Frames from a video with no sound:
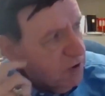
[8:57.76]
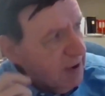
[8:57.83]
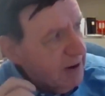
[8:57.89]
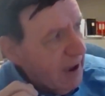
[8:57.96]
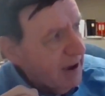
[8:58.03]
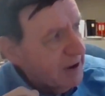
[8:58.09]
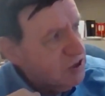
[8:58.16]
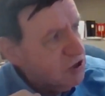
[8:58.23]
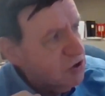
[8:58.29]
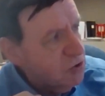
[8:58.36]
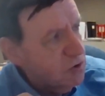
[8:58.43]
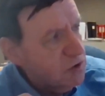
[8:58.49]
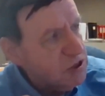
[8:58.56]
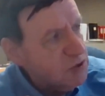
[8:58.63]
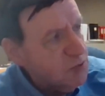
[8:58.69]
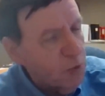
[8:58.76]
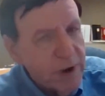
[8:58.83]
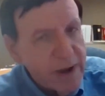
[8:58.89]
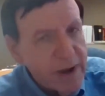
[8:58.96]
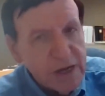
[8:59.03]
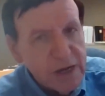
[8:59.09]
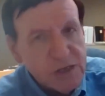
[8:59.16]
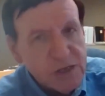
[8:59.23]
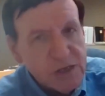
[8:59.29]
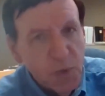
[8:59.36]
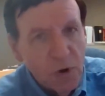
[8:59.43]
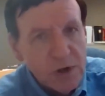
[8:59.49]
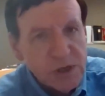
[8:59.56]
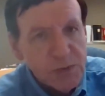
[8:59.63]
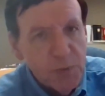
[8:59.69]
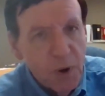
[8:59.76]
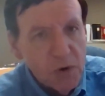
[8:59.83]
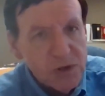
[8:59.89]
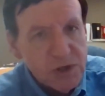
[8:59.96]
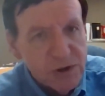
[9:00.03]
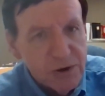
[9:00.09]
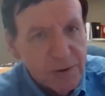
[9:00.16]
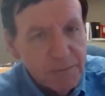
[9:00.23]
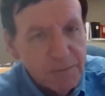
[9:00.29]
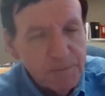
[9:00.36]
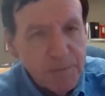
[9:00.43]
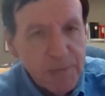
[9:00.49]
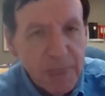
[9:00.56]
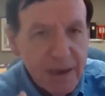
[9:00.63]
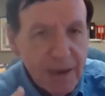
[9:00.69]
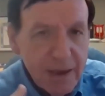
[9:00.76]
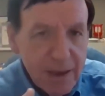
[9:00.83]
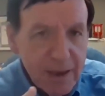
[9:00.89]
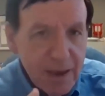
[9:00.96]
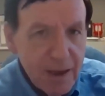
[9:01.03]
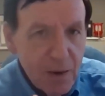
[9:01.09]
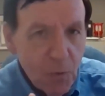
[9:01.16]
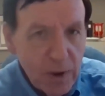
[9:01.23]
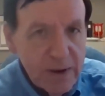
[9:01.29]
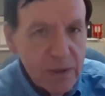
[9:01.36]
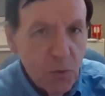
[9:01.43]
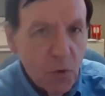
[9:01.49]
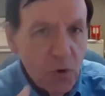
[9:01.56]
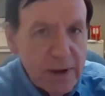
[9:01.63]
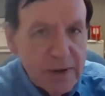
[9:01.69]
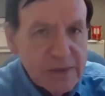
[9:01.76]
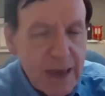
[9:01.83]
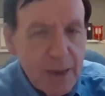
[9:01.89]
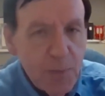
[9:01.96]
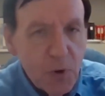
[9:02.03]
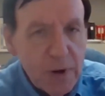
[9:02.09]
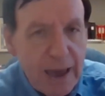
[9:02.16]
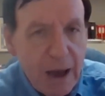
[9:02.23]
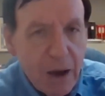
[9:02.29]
School's spring sports poster. One of the warnings I put out